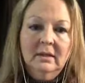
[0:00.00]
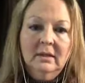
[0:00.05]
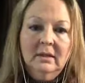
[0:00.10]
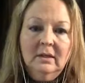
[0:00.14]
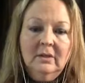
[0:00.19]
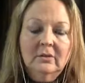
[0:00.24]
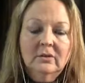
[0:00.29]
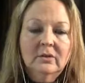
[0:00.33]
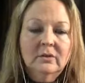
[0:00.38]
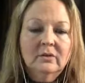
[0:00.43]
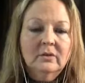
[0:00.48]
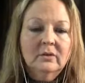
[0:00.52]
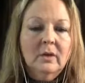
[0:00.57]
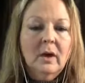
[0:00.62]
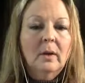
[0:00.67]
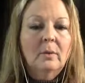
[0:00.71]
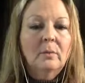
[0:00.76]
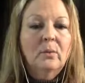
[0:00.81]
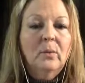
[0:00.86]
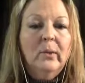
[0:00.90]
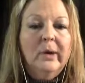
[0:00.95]
So,
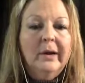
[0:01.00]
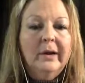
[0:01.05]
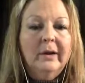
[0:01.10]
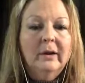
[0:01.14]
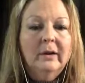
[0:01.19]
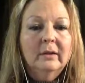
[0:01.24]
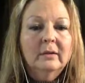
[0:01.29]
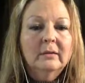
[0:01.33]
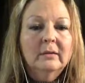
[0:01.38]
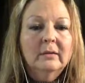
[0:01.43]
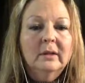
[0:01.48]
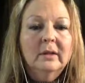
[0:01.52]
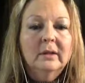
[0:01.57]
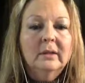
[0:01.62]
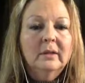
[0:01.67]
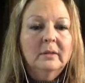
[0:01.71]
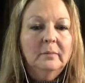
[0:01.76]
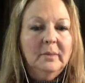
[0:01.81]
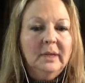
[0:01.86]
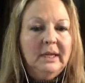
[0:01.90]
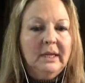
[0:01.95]
somewhere in the
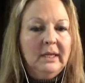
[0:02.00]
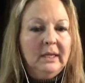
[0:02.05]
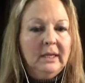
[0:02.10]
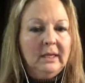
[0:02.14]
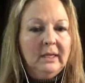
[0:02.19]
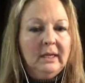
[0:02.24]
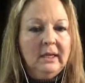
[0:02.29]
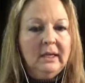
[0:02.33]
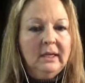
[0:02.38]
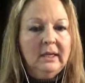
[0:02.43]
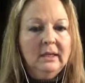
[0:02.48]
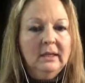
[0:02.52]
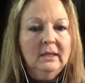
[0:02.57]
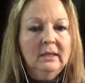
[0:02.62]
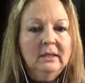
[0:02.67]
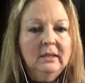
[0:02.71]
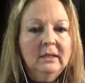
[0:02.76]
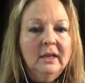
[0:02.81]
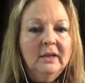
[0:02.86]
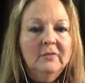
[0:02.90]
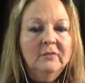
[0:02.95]
beginning,
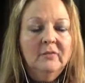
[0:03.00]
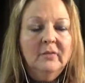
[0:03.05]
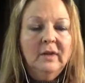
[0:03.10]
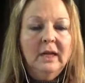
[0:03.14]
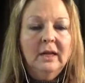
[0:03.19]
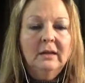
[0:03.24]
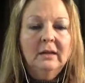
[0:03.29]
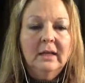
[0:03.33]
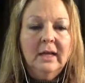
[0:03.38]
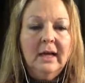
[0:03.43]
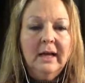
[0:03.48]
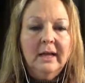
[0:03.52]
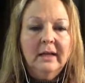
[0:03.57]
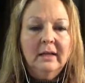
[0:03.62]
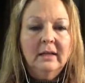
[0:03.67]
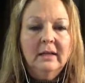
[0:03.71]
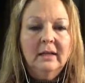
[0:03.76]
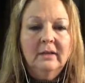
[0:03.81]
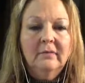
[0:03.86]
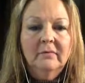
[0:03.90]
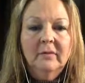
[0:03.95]
they felt like
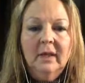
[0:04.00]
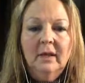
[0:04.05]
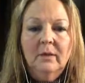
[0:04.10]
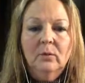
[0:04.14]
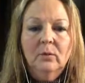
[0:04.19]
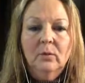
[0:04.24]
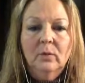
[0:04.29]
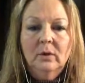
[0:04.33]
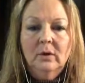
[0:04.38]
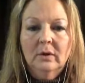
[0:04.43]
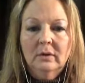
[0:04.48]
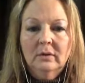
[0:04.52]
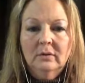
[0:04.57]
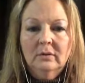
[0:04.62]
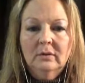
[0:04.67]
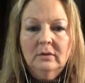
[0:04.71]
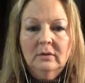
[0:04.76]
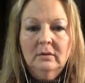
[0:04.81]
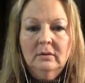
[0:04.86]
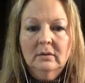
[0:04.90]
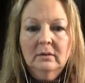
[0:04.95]
if they weren't
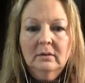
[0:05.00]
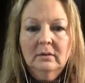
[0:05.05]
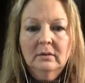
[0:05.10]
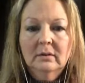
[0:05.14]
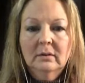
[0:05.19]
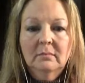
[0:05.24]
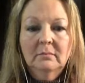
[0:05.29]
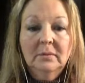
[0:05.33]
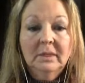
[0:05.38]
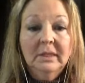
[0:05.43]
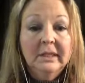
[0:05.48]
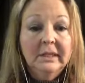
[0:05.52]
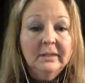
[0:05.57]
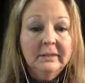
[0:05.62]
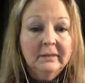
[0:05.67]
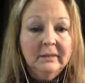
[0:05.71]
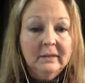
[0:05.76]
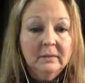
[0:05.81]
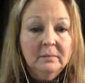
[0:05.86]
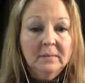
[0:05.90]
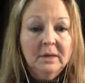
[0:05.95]

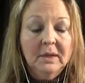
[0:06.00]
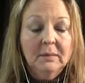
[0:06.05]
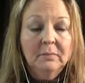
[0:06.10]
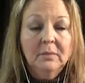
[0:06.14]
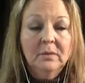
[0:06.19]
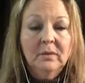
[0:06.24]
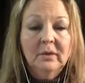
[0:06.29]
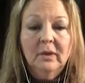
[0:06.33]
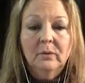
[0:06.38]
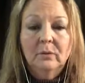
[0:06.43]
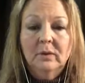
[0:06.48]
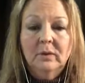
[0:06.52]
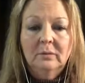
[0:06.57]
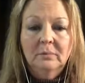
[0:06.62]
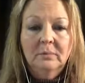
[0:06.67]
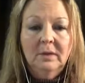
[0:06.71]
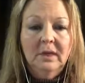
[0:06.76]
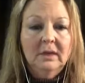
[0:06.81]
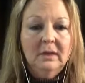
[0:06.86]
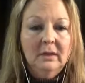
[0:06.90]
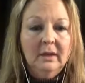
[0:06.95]
pleasing people, they wouldn't
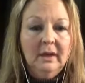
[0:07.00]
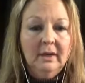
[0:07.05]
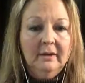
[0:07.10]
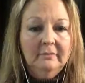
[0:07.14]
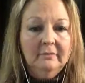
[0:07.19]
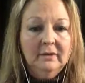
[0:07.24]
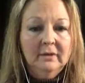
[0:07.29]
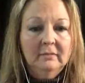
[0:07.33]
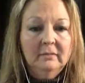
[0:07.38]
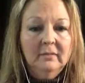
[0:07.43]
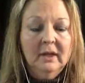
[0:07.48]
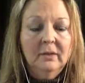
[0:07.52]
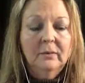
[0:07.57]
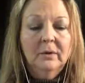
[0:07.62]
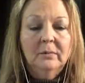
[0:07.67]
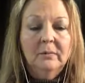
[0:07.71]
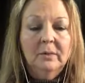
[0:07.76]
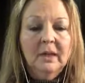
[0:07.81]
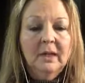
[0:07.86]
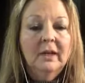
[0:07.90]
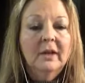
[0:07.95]
be loved, they wouldn't
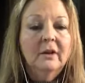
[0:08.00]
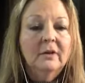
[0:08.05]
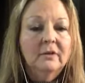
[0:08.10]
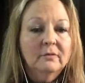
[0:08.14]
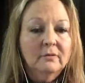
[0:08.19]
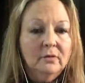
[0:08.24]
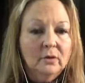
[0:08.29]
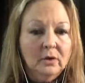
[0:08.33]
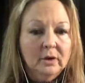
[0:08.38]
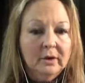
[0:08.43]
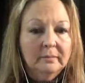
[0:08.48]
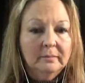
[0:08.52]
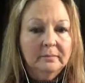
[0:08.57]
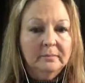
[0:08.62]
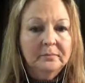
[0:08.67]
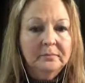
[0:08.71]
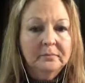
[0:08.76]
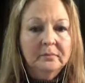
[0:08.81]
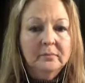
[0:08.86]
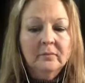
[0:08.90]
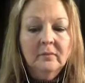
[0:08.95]
be cared for
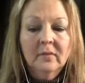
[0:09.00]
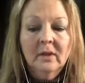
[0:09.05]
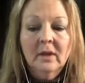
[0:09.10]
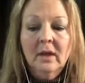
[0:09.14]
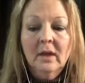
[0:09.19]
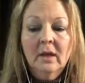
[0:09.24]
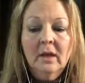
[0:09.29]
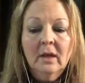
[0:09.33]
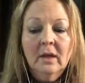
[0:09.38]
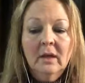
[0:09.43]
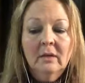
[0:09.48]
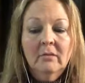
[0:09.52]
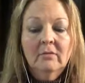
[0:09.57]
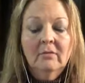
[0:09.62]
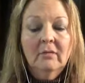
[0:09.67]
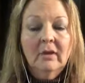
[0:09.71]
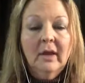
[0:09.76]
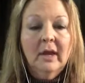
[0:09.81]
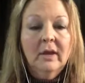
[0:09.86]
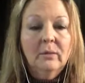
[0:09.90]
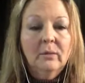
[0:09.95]

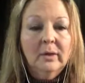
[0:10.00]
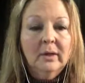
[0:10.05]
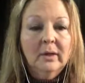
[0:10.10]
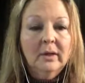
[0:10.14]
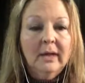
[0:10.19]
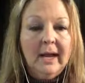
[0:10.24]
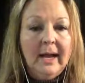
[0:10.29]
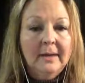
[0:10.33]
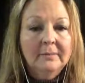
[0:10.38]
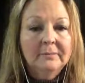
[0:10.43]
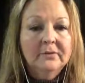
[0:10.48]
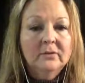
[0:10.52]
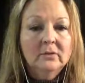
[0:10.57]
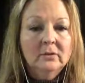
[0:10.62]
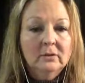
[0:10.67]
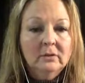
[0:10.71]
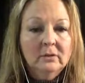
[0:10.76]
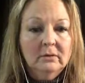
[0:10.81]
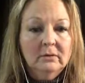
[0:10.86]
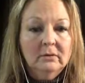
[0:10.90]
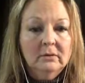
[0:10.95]
they will
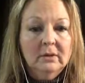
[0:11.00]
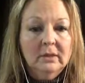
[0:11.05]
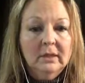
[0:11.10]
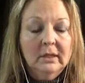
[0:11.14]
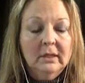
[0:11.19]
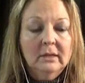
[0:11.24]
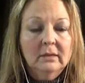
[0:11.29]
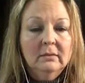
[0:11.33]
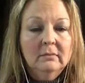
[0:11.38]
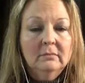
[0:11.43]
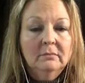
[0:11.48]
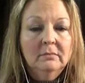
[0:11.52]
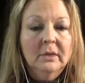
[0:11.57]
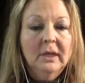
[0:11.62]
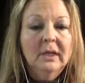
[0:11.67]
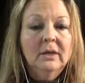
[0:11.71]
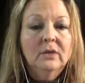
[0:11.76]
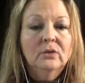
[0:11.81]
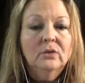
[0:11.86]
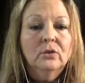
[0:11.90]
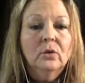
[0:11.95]
absolutely be a
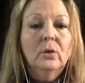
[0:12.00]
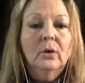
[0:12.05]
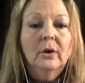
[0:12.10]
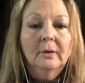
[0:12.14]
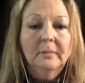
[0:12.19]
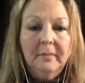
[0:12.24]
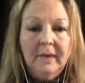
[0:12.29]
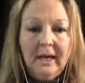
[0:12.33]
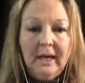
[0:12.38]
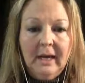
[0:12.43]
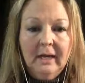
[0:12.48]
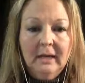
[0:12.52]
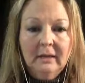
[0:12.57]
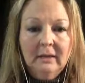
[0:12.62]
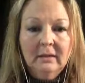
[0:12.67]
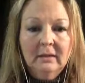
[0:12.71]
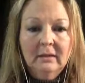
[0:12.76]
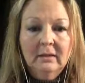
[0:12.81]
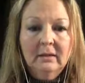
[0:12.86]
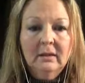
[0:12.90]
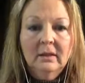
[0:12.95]
doormat
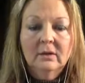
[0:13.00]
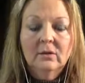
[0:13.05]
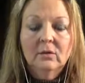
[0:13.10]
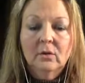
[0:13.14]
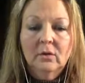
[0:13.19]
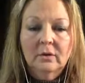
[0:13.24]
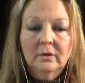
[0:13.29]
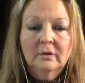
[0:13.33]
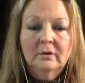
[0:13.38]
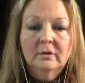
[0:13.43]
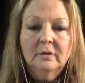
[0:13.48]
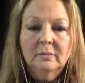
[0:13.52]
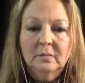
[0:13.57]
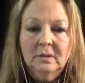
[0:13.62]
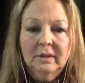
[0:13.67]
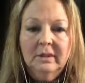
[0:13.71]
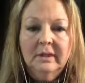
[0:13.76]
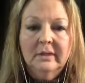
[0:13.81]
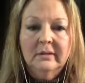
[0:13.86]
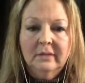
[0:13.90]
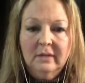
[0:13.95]
in order to
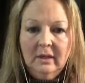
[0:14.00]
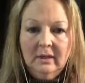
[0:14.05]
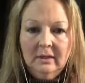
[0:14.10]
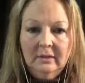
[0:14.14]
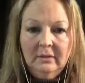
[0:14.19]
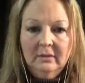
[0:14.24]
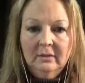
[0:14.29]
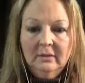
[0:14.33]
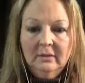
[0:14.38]
please others.